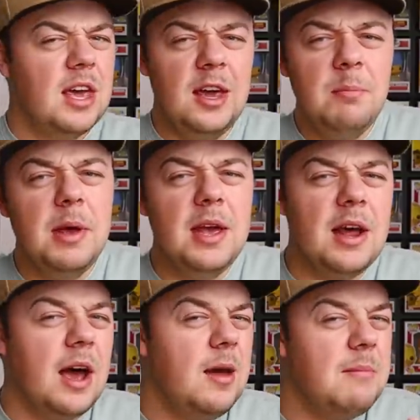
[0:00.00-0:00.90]

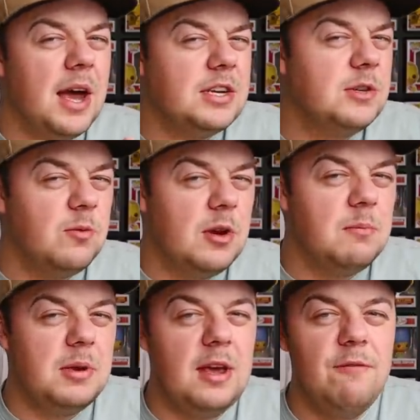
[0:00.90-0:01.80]
Kingpin, I imagine,
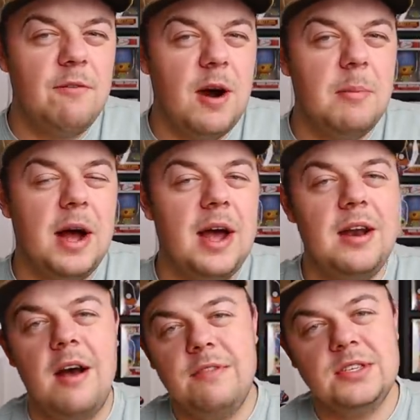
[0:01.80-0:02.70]
wouldn't be far
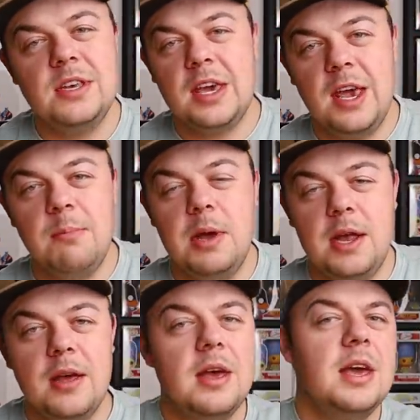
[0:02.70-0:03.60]
behind. Obviously,
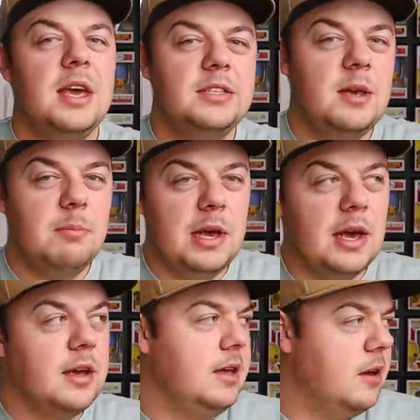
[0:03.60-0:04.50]
Kingpin is a
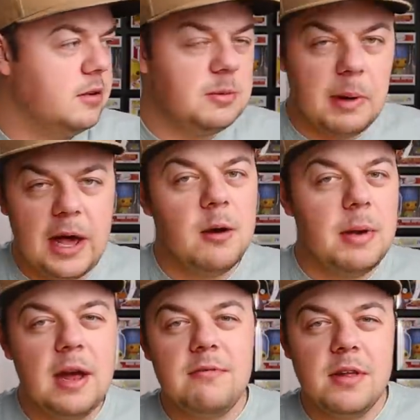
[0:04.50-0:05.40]
big, you know, Spider-Man